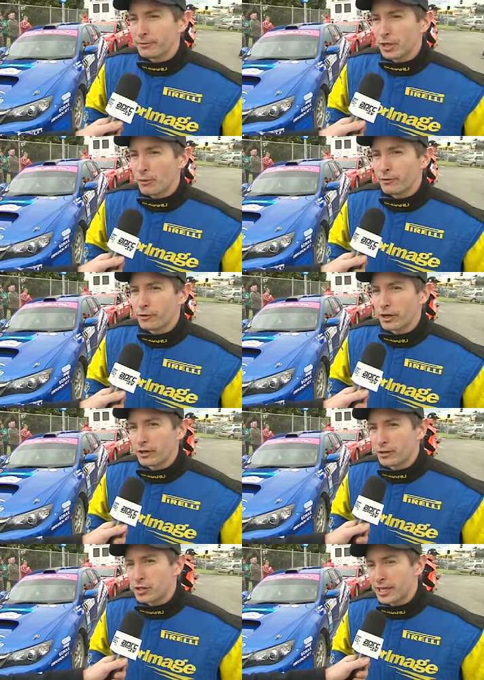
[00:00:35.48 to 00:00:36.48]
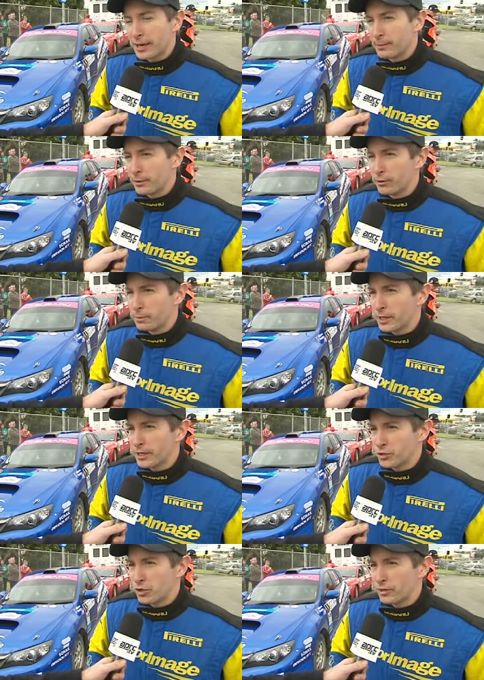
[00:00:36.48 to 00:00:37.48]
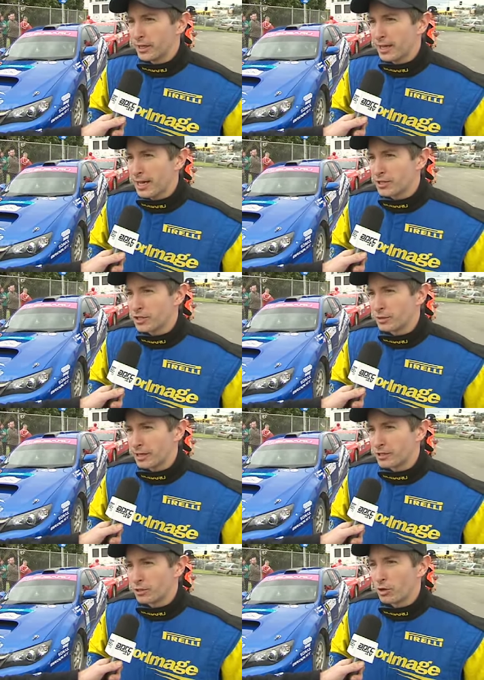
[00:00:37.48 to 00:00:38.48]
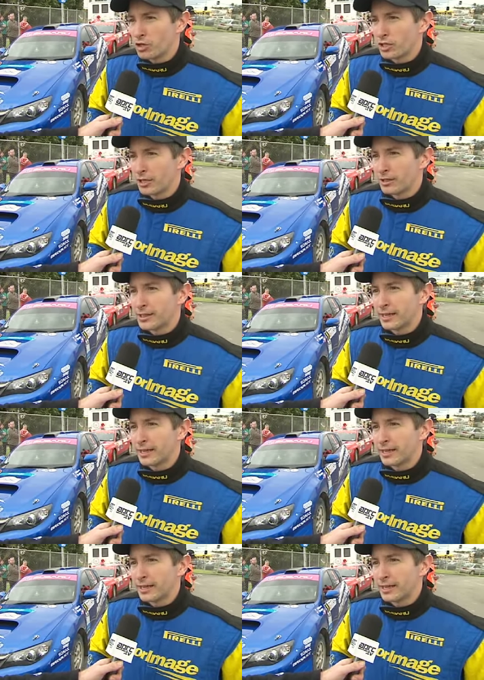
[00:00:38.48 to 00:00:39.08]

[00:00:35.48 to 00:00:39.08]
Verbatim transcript: Yeah, we've got a good setup. We were pretty strong there last year against Hiroshi and